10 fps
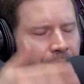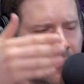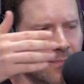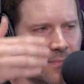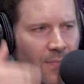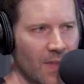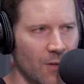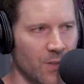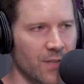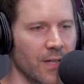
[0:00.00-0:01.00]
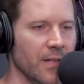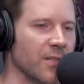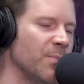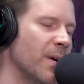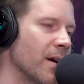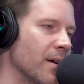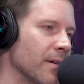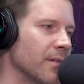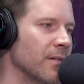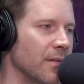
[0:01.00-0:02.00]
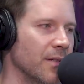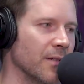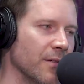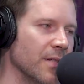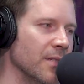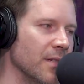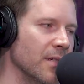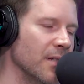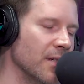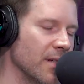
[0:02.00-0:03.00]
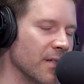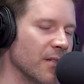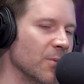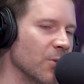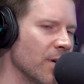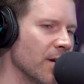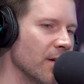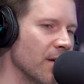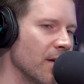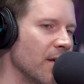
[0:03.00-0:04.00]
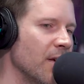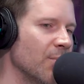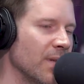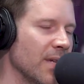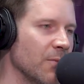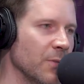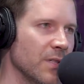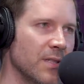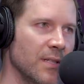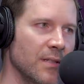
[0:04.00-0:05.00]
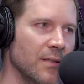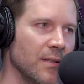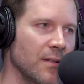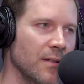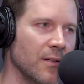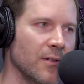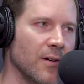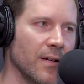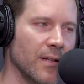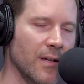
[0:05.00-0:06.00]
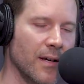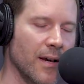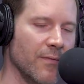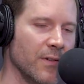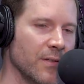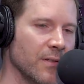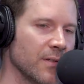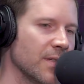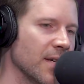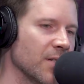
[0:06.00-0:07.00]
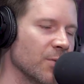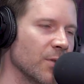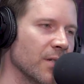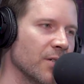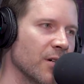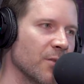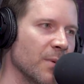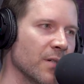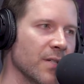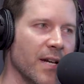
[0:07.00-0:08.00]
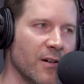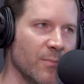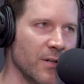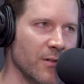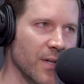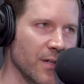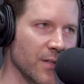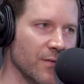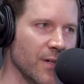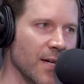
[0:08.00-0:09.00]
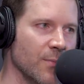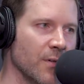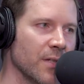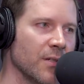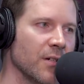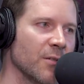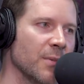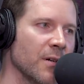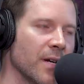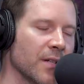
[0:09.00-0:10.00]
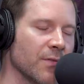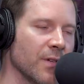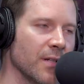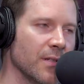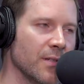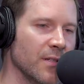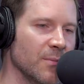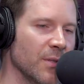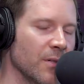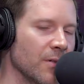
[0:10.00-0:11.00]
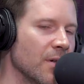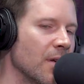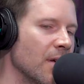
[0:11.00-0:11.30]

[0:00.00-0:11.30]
mm-hmm. which then inspired you know Eazy E and N.W.A. But then we see you know I I have a section where I talk about Sacramento gangster rap, where I talk about X-Raided C-Bo